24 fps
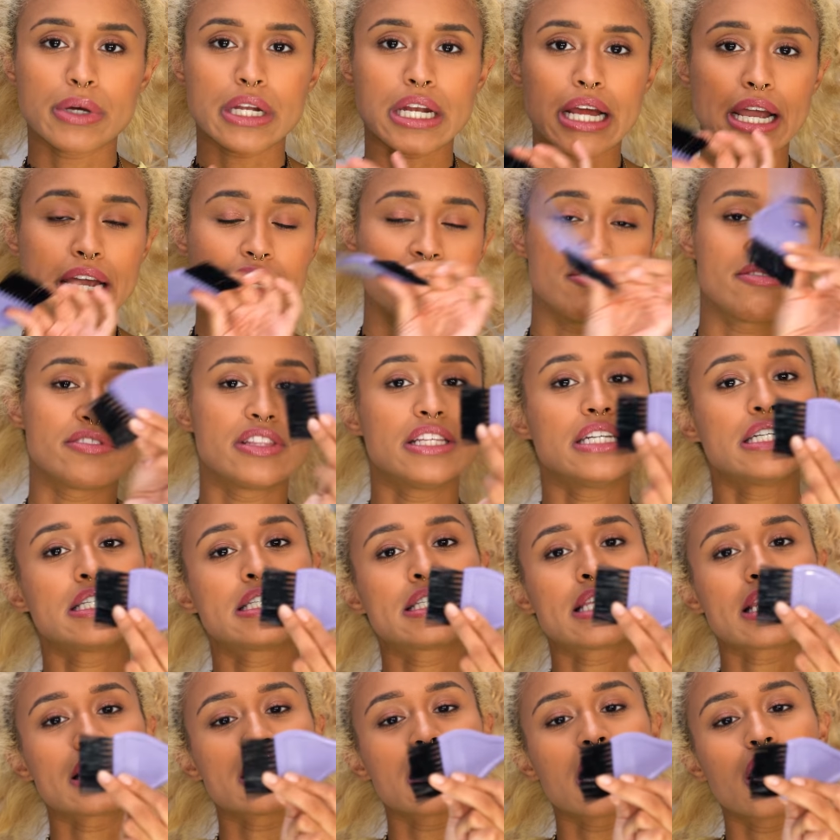But I have
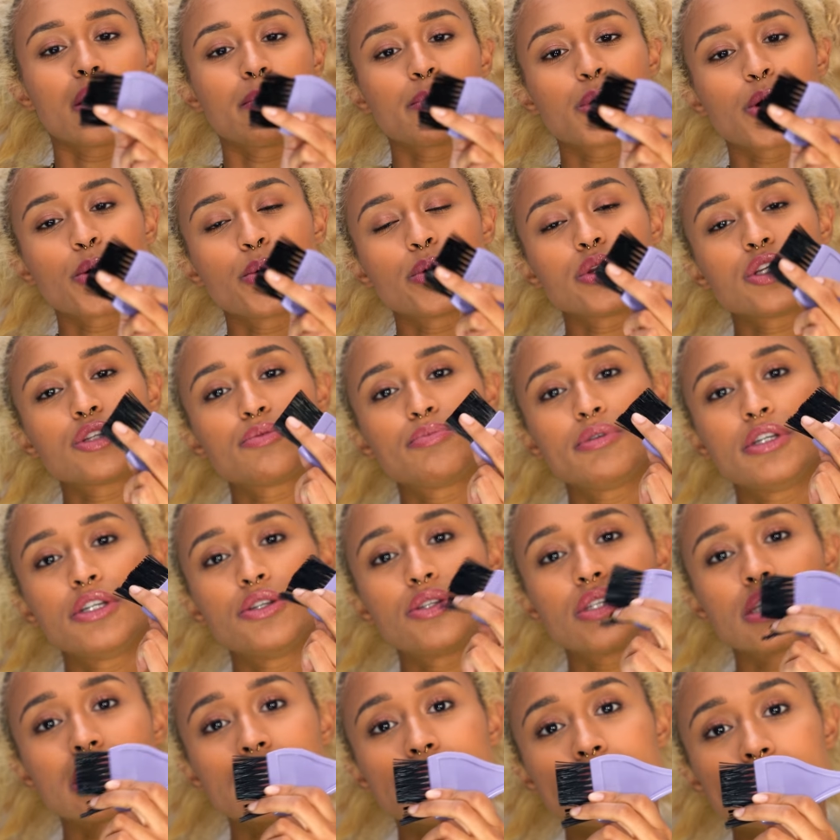this that I'm going to be using